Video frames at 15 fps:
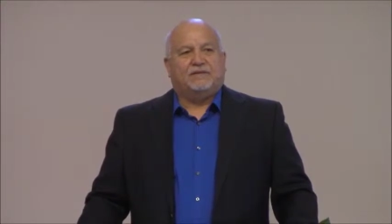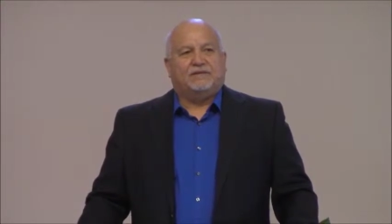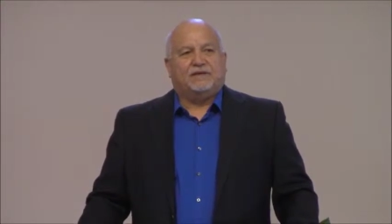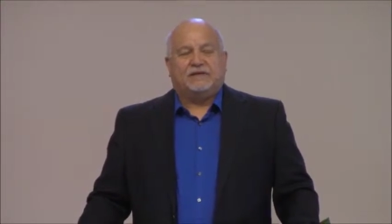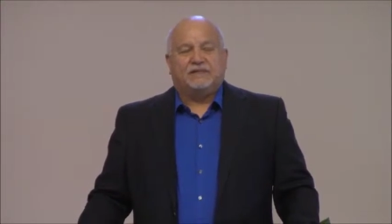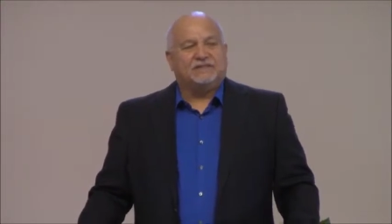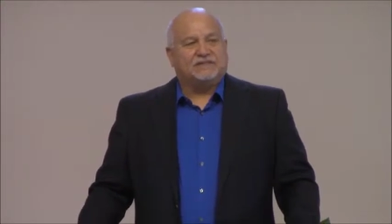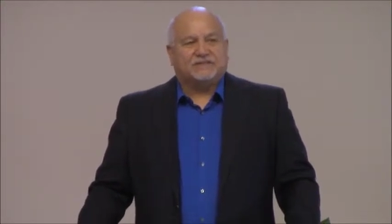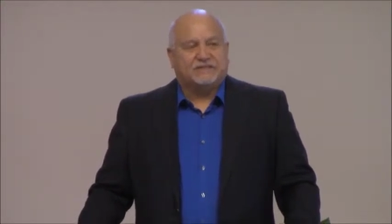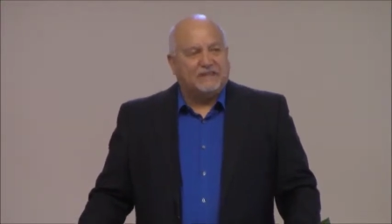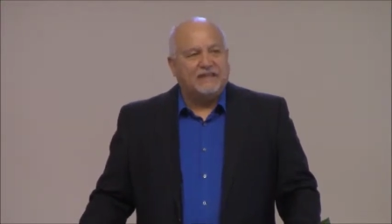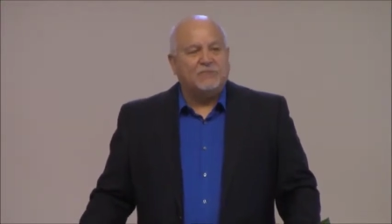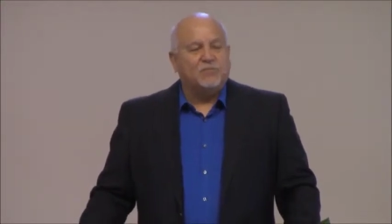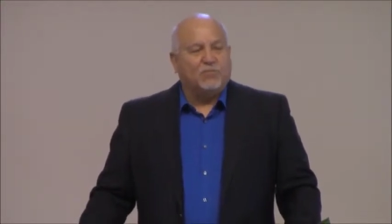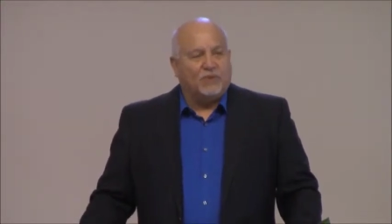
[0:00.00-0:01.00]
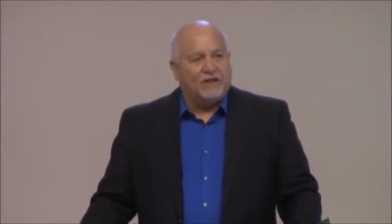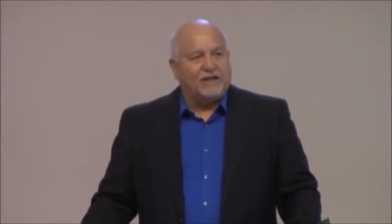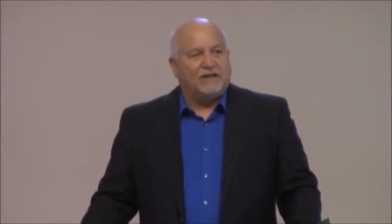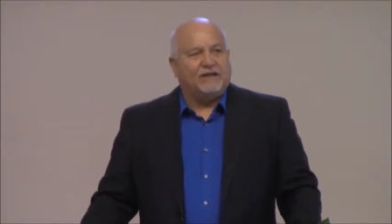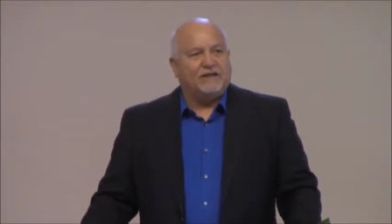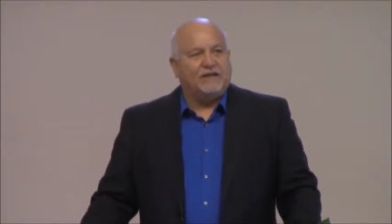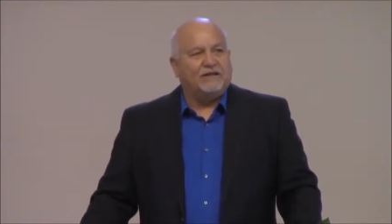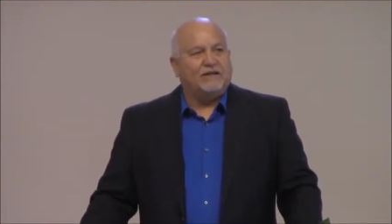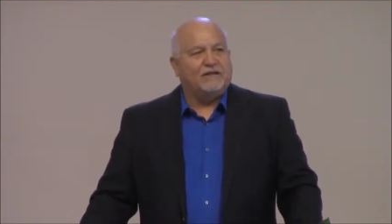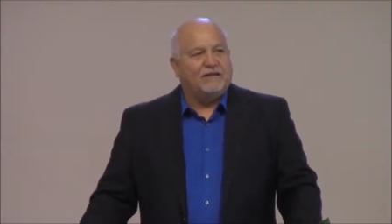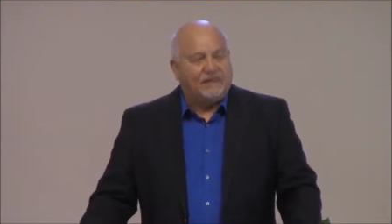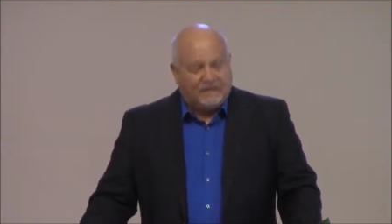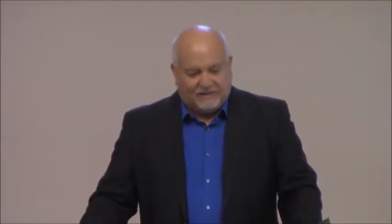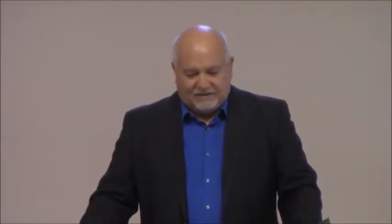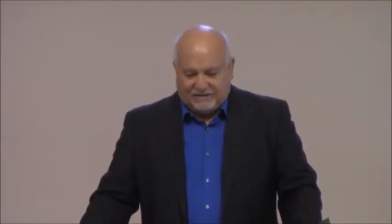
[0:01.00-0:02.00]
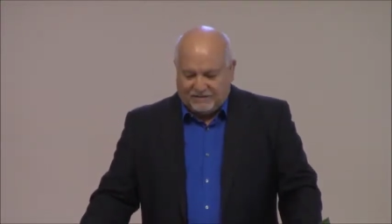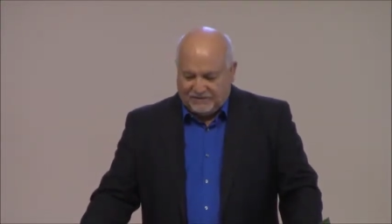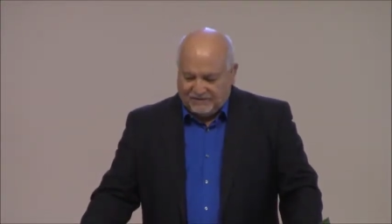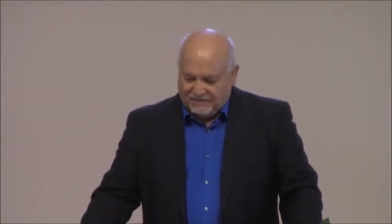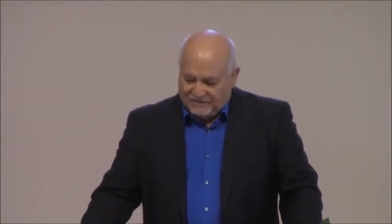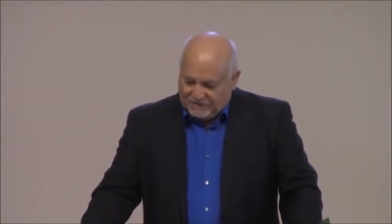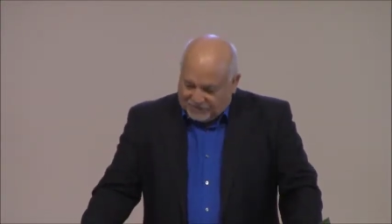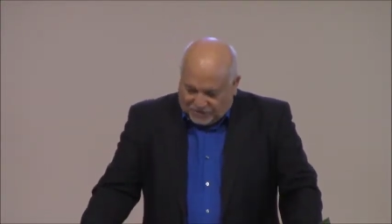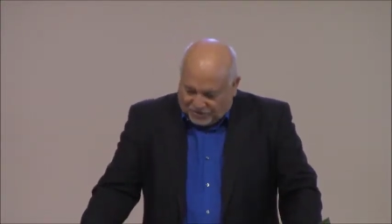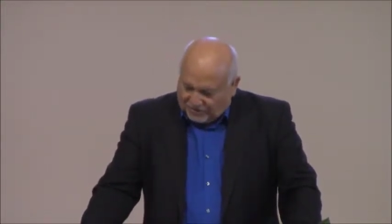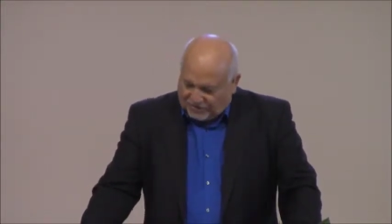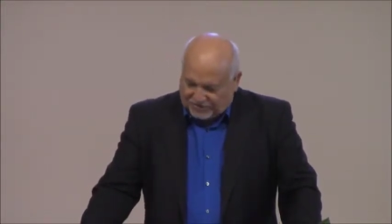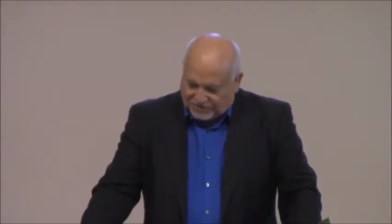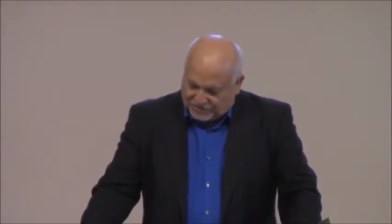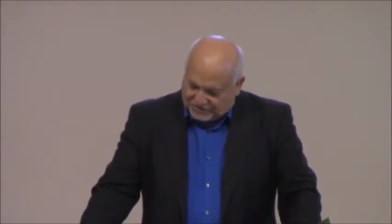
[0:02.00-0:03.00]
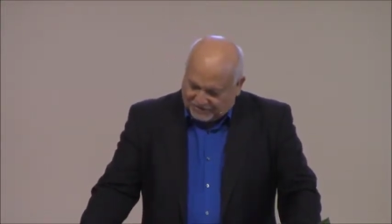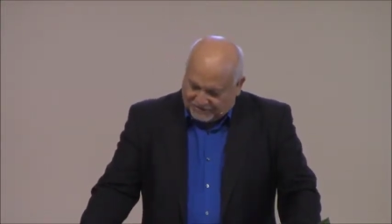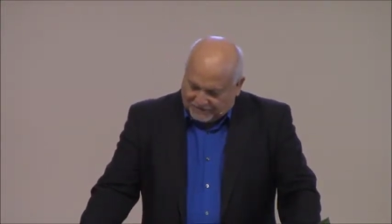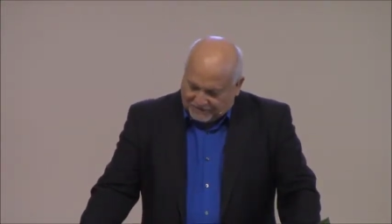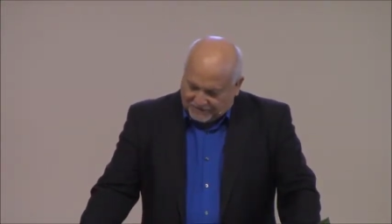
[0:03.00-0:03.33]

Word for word: And it's the same way in the church.